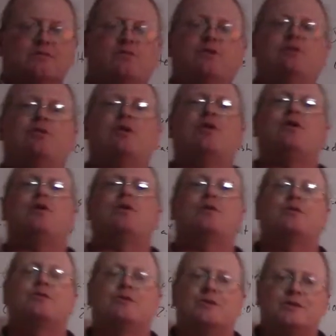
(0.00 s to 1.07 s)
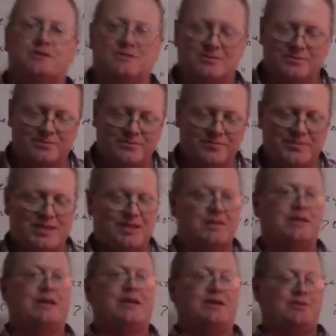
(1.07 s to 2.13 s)
We've all heard this.
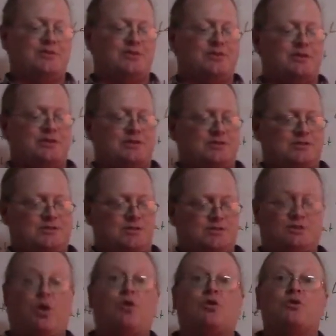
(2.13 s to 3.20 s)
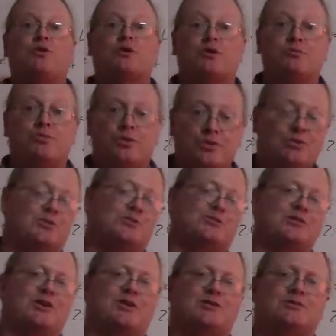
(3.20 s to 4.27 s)
The internet sucks, or the computer
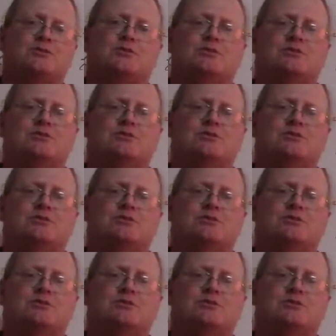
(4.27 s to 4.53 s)
sucks.